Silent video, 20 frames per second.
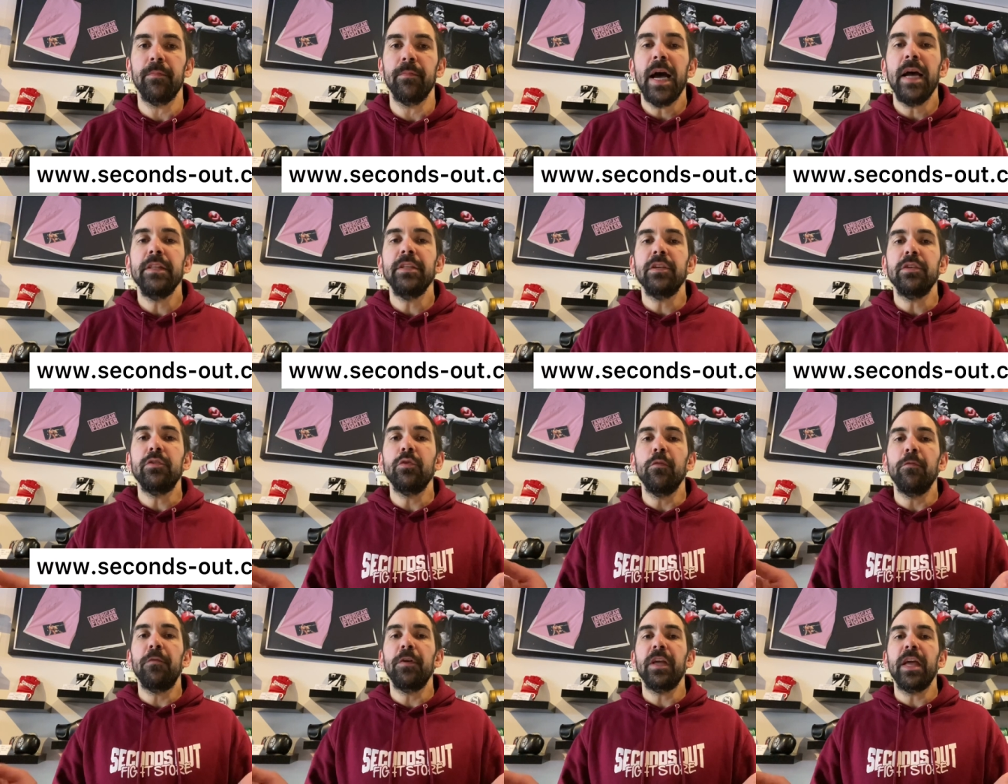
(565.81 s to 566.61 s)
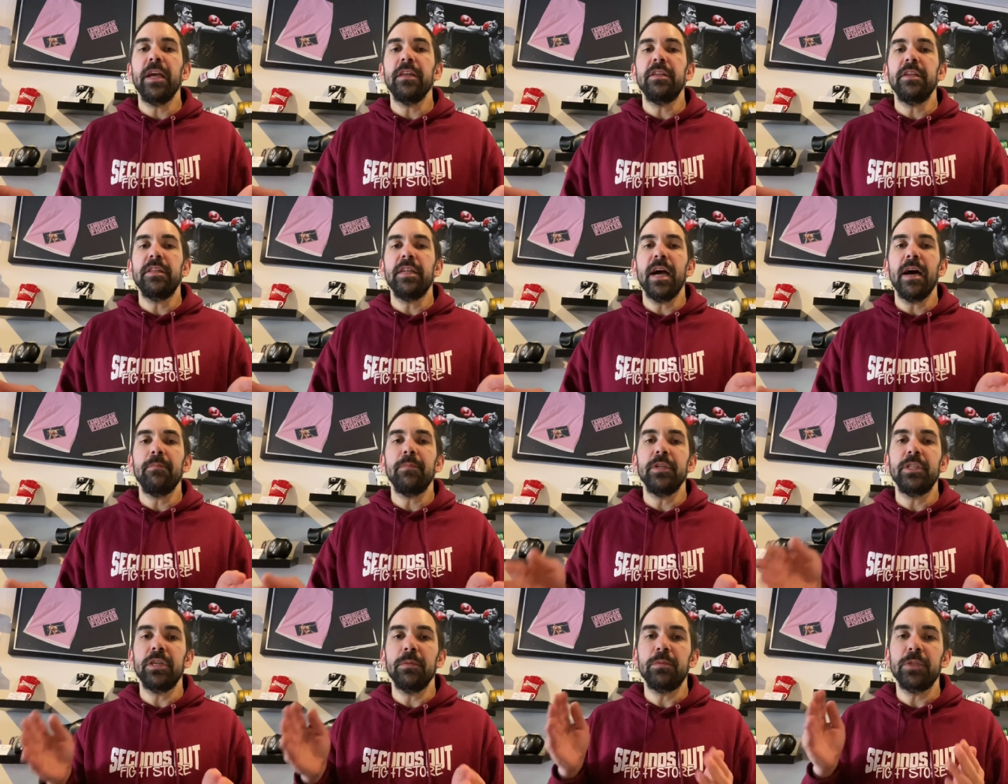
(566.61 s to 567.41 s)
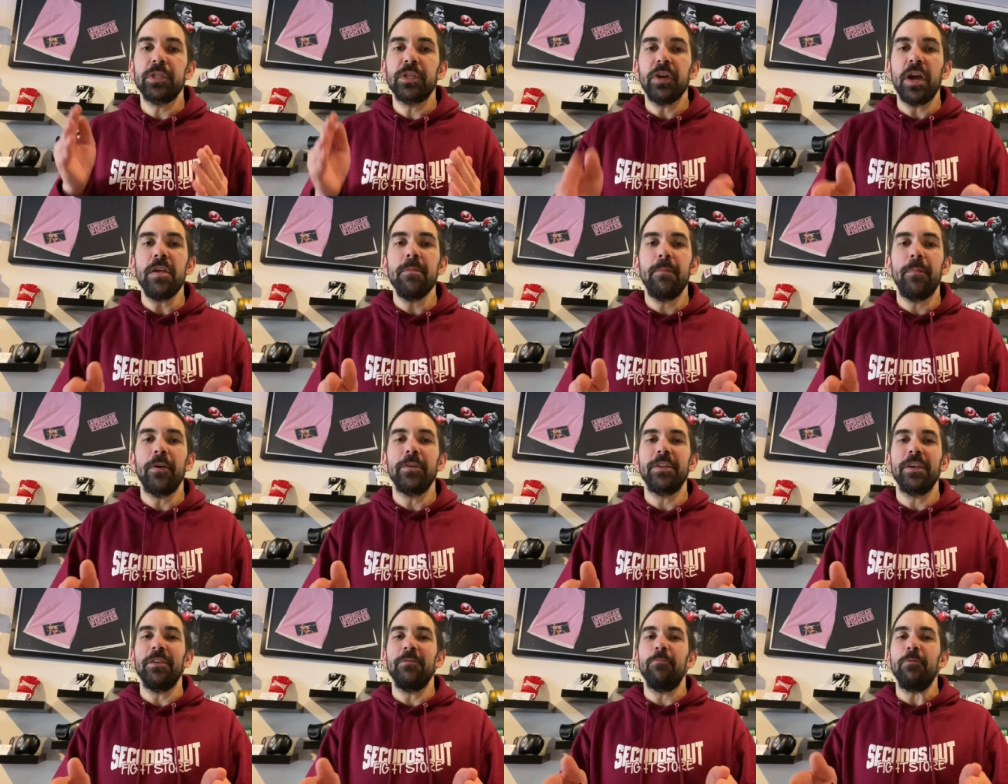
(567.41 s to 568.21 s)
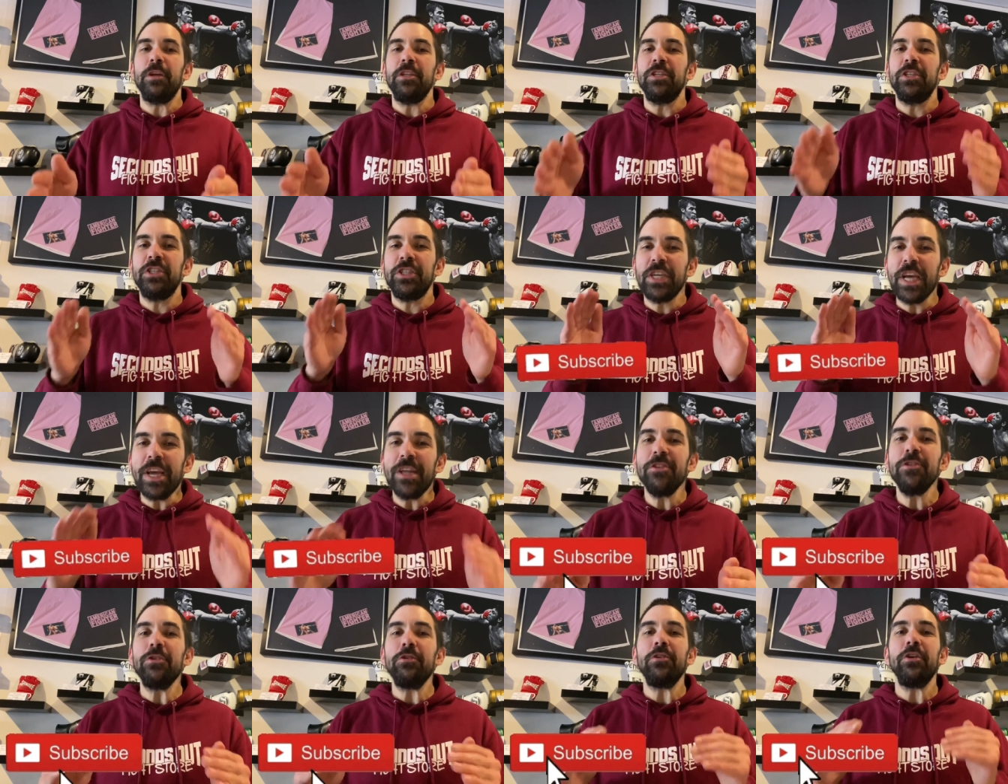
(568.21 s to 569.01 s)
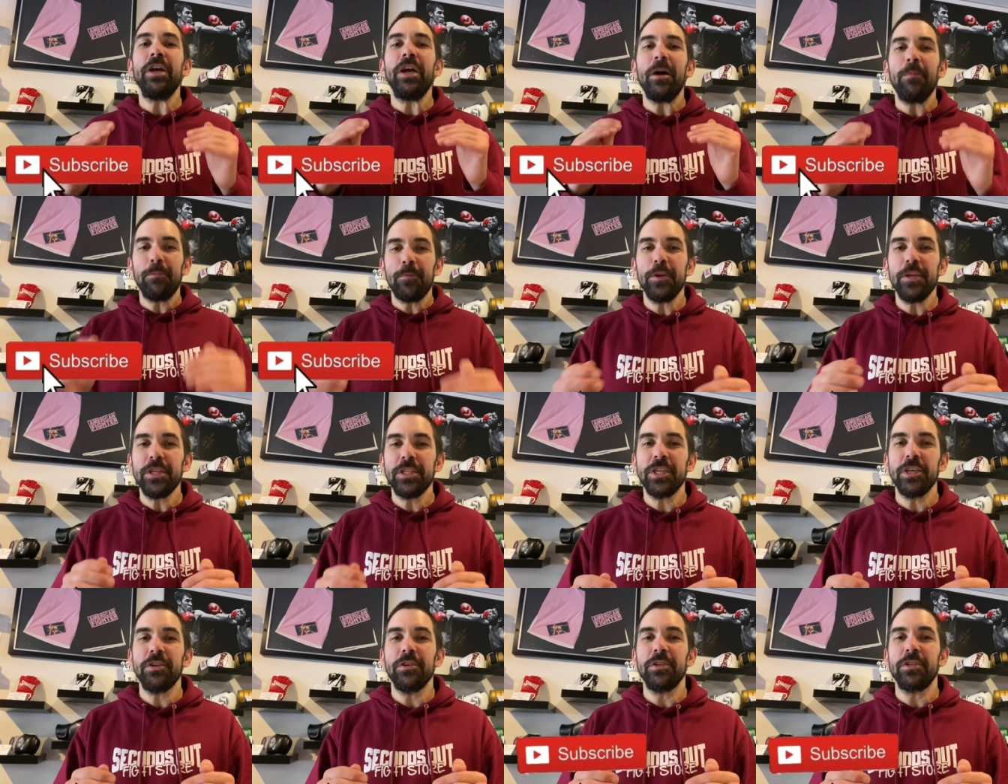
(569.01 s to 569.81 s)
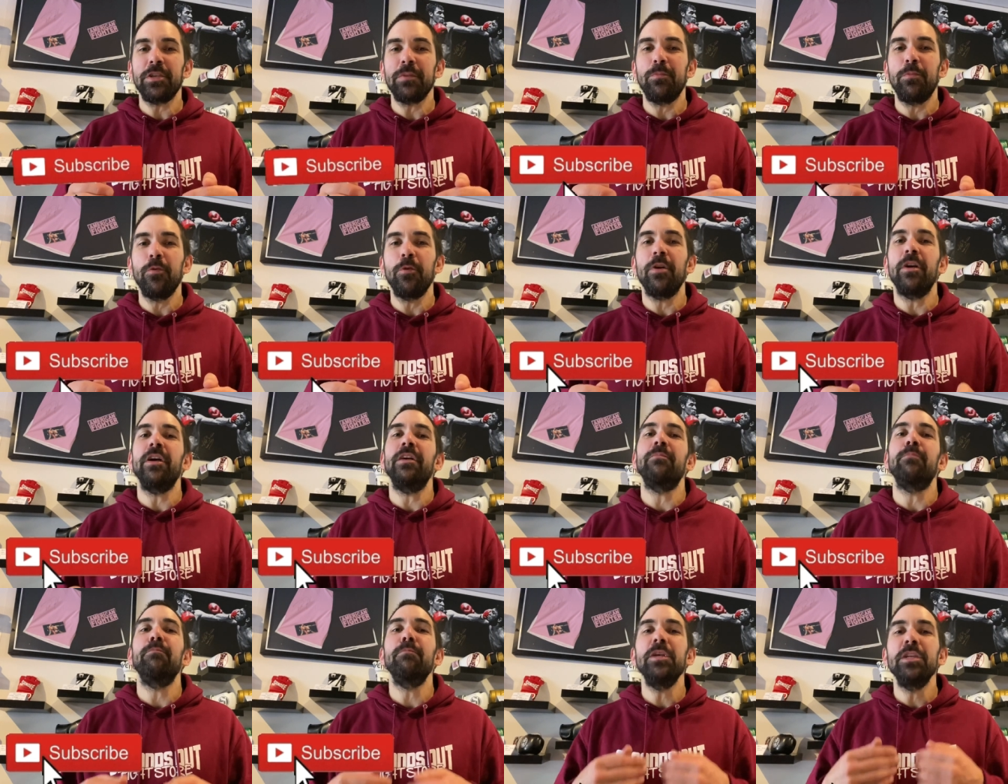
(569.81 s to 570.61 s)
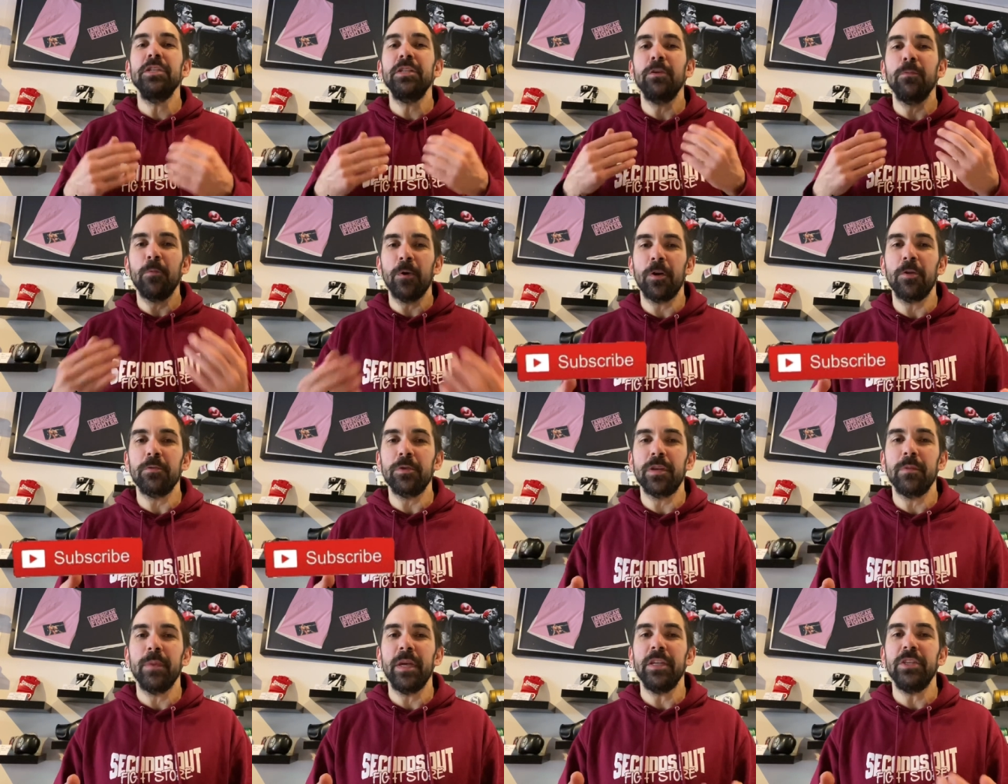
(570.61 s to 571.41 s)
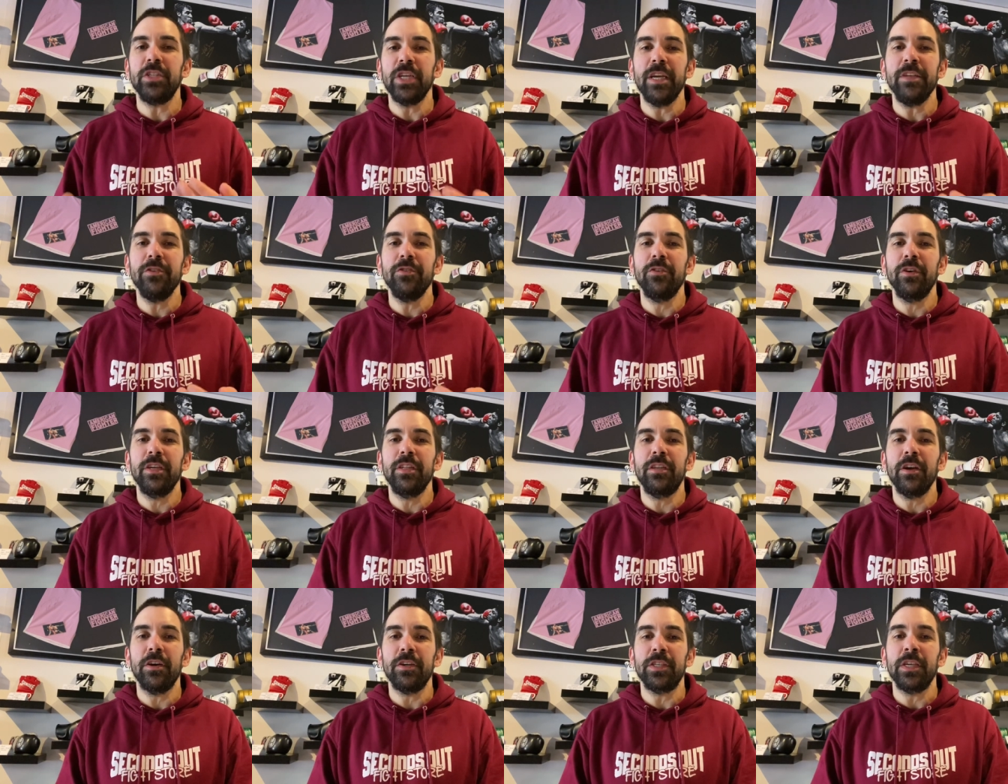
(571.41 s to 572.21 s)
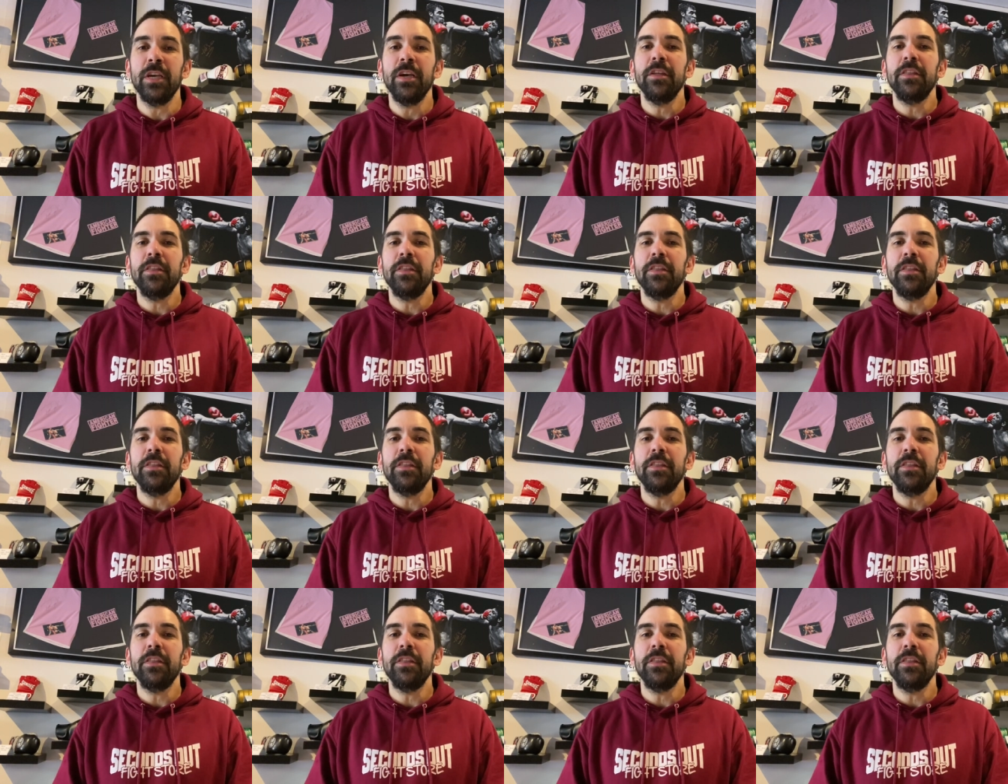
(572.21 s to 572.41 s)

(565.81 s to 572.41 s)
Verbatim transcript: And don't forget to tap the subscribe button. We genuinely appreciate your support. It means the world to me. It genuinely does.